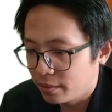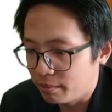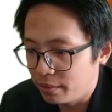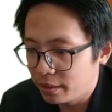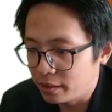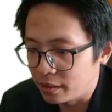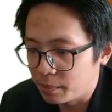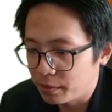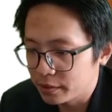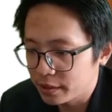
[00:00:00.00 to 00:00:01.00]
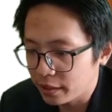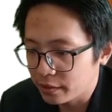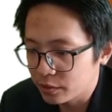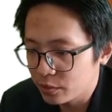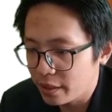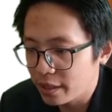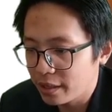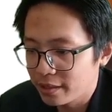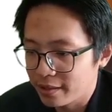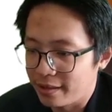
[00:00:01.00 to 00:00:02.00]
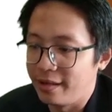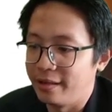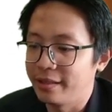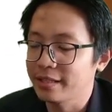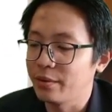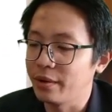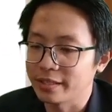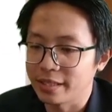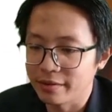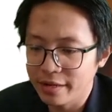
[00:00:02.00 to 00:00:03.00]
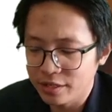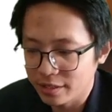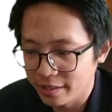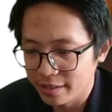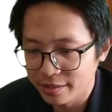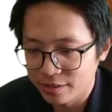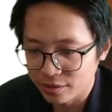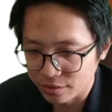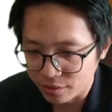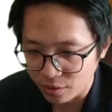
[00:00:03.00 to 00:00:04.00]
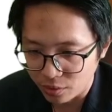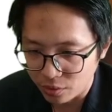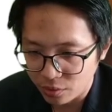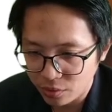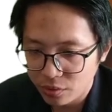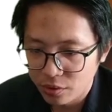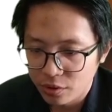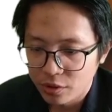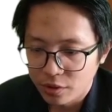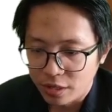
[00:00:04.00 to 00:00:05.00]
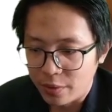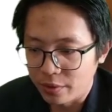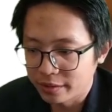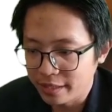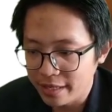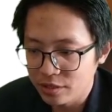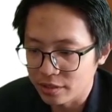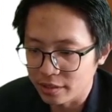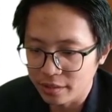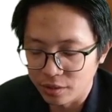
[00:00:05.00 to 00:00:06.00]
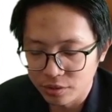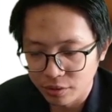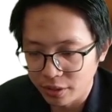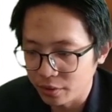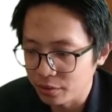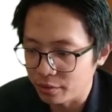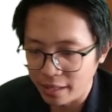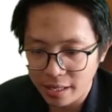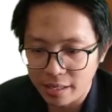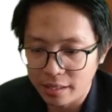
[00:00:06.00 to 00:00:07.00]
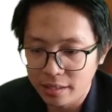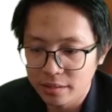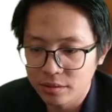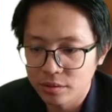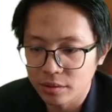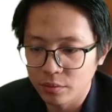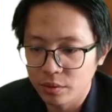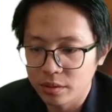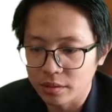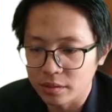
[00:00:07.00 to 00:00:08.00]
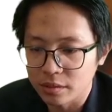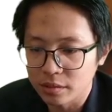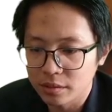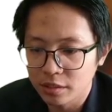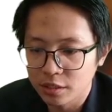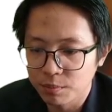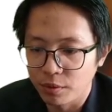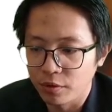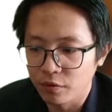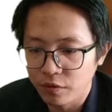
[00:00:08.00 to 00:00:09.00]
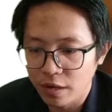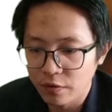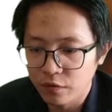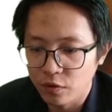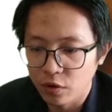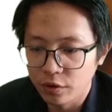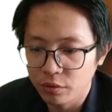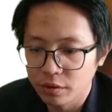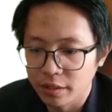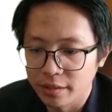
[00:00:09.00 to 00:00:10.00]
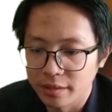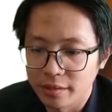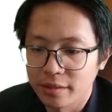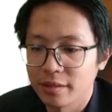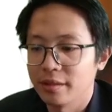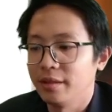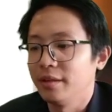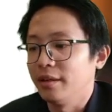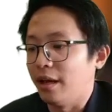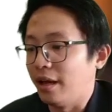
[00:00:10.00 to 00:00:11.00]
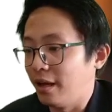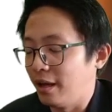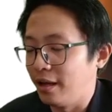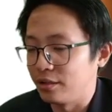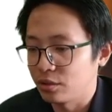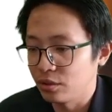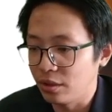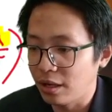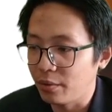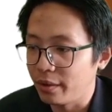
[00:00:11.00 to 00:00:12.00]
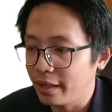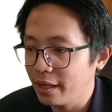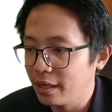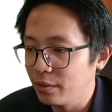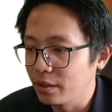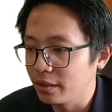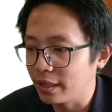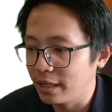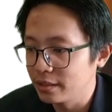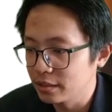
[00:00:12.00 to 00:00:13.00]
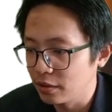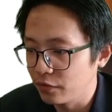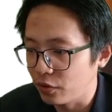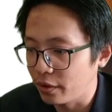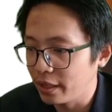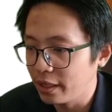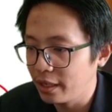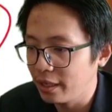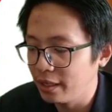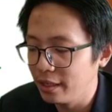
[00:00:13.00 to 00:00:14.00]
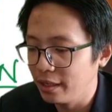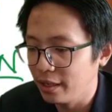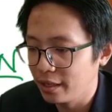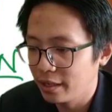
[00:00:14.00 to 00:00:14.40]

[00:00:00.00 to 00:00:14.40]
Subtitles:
meter per second square. That's our acceleration. So our tension also equal to A, which is 6.54 Newton. So our A, we got the answer for A,